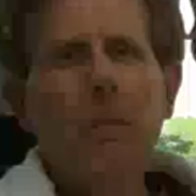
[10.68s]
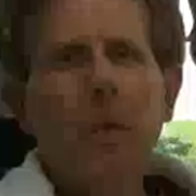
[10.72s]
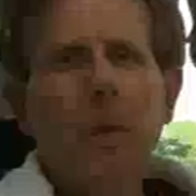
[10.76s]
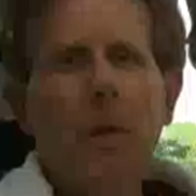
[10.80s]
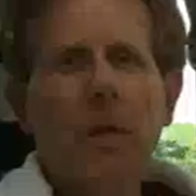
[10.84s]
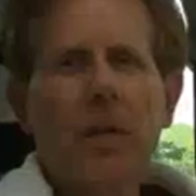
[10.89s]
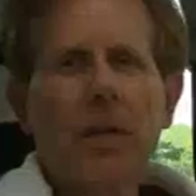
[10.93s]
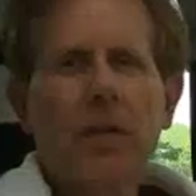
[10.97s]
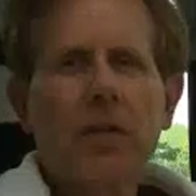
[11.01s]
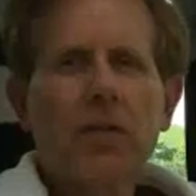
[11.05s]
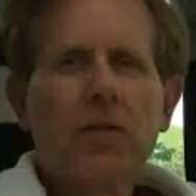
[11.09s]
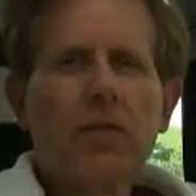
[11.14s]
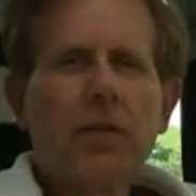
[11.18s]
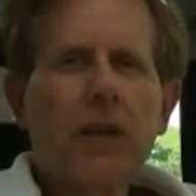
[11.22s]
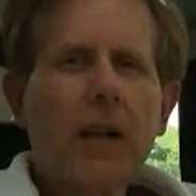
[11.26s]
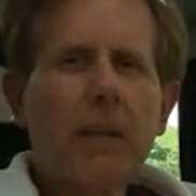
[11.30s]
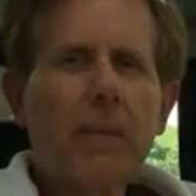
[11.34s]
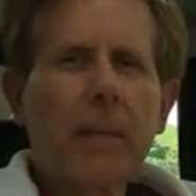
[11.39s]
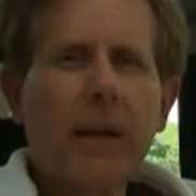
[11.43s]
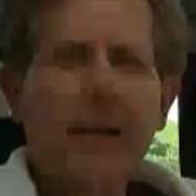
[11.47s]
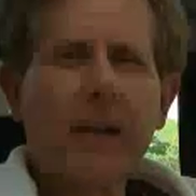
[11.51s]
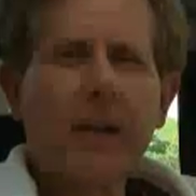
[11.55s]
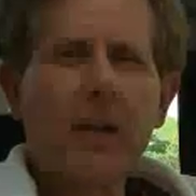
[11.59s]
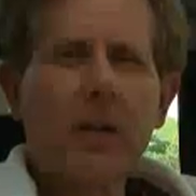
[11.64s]
Motivational
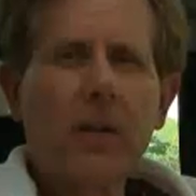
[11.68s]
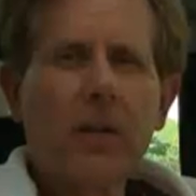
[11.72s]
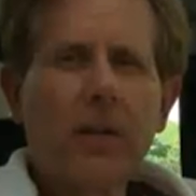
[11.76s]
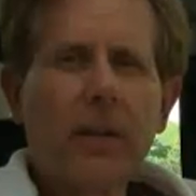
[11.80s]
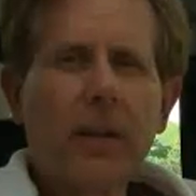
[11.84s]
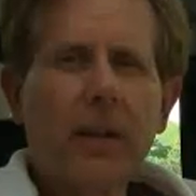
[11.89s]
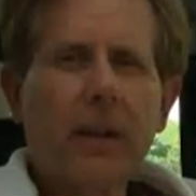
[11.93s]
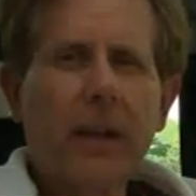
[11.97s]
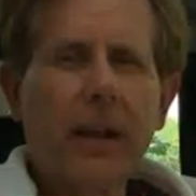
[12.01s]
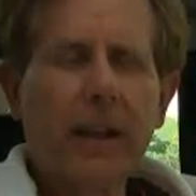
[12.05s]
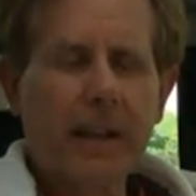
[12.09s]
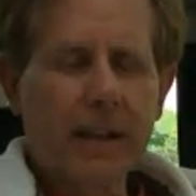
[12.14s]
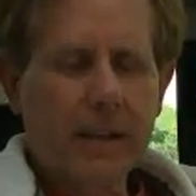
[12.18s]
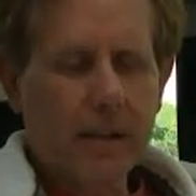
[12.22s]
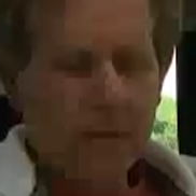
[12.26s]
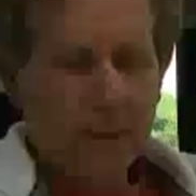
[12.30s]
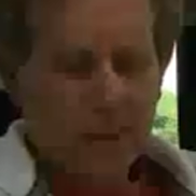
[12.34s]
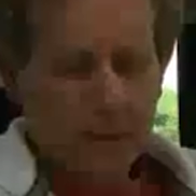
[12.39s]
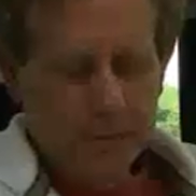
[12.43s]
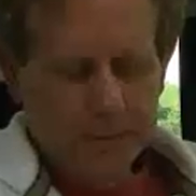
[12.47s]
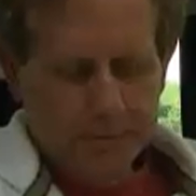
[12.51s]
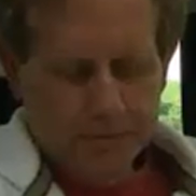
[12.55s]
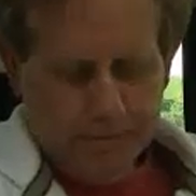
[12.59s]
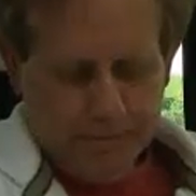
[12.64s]
Drive-By, Coco here. How you
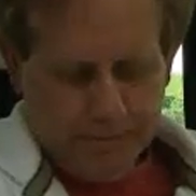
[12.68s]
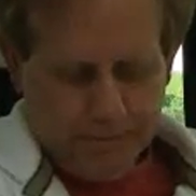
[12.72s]
doing?